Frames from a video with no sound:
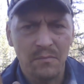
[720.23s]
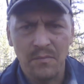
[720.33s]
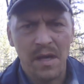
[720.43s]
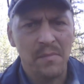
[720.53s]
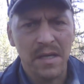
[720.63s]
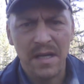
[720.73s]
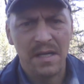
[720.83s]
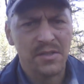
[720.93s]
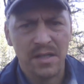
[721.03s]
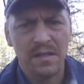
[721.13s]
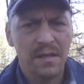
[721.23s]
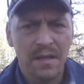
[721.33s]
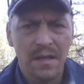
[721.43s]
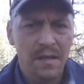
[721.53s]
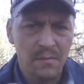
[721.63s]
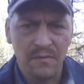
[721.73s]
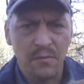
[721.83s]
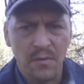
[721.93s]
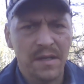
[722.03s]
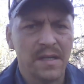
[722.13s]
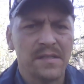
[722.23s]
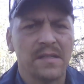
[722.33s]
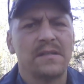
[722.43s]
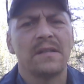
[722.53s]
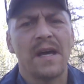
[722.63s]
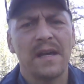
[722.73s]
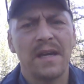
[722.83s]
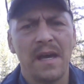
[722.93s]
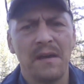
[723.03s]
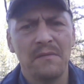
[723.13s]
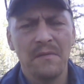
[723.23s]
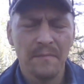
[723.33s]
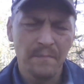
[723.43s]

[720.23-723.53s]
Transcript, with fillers: maybe catch it before it gets into that cave.